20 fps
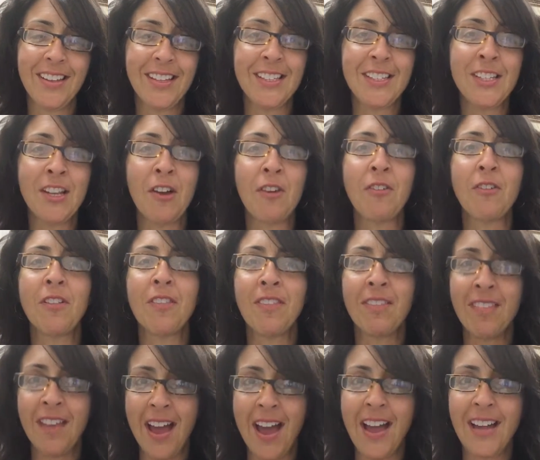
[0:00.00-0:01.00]
So
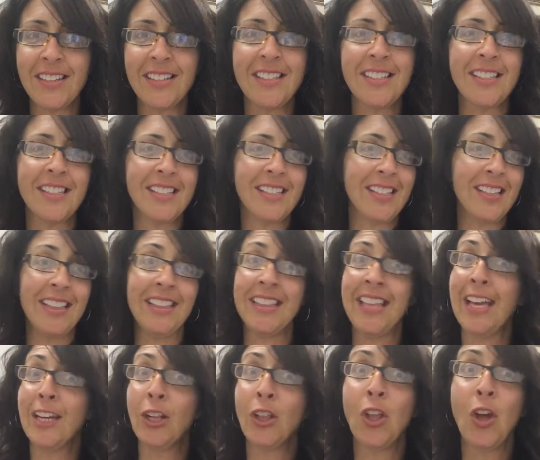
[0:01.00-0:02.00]
that
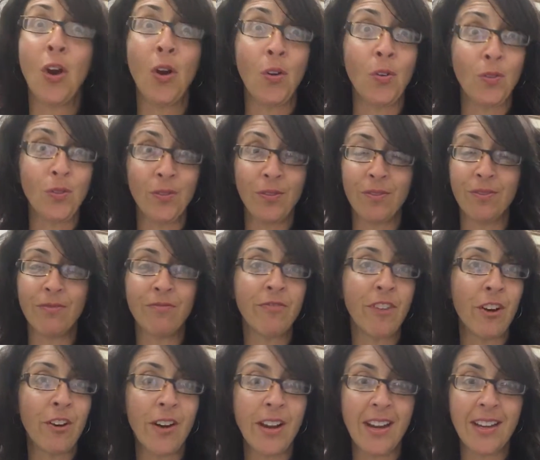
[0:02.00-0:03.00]
alone,
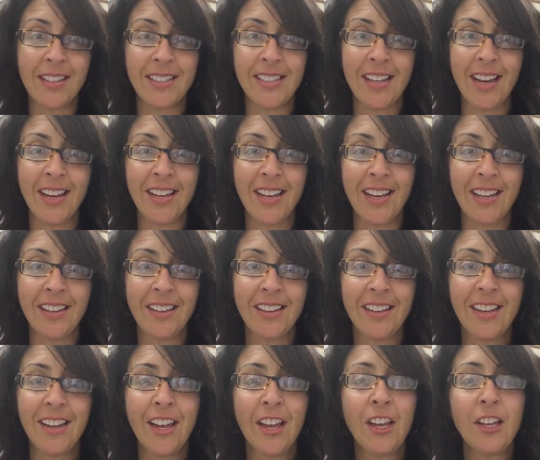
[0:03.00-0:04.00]
very exciting.
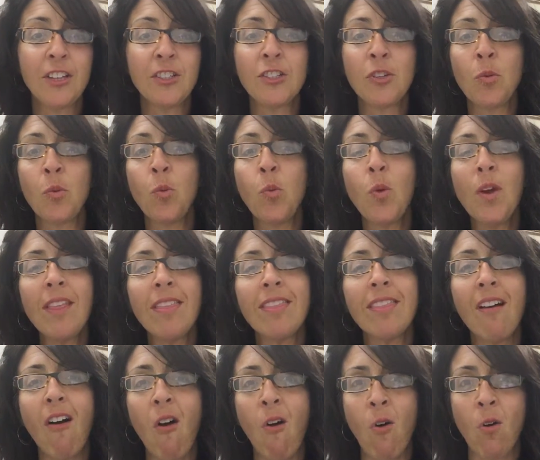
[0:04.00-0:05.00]
So with
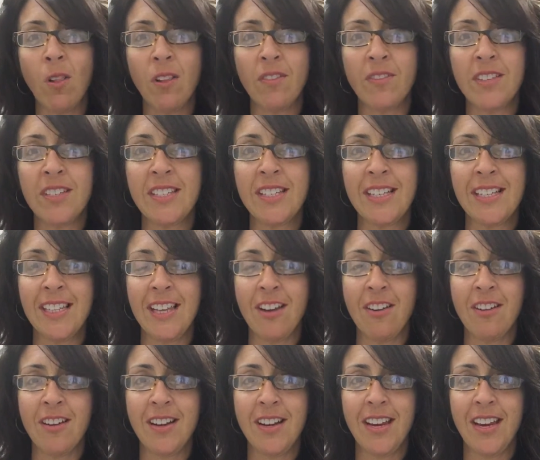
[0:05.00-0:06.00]
all of this
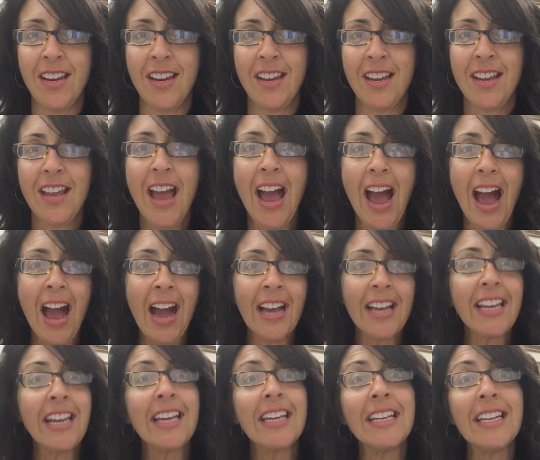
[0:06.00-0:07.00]
clarity, I
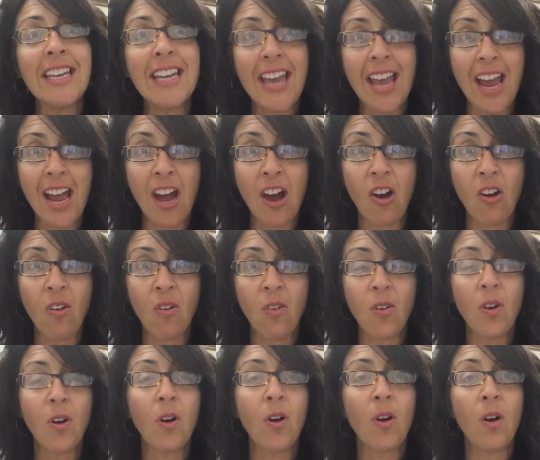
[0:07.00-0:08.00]
can now
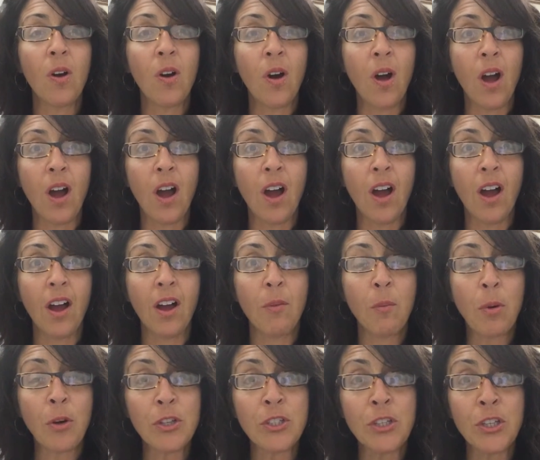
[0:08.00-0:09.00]

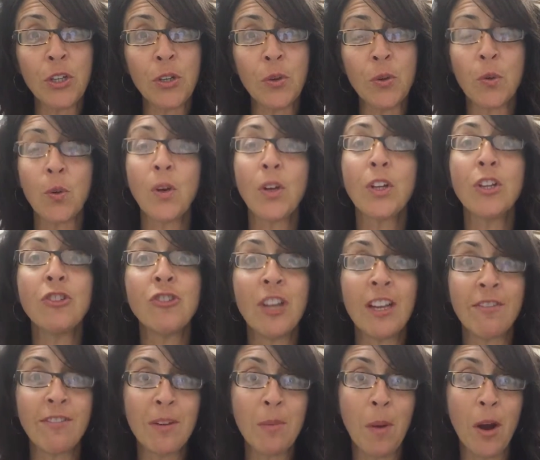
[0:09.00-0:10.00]
pursue
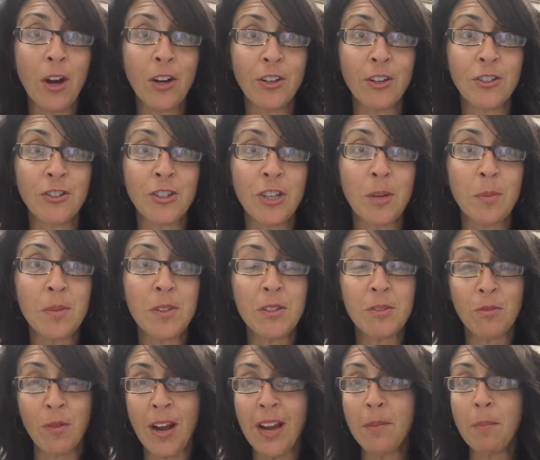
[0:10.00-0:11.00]
JV partnerships,
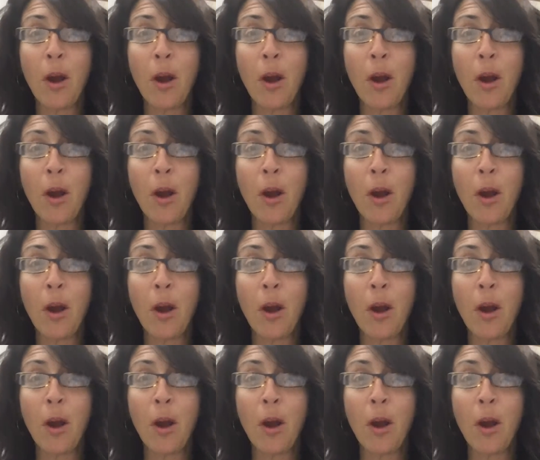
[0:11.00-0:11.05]
right?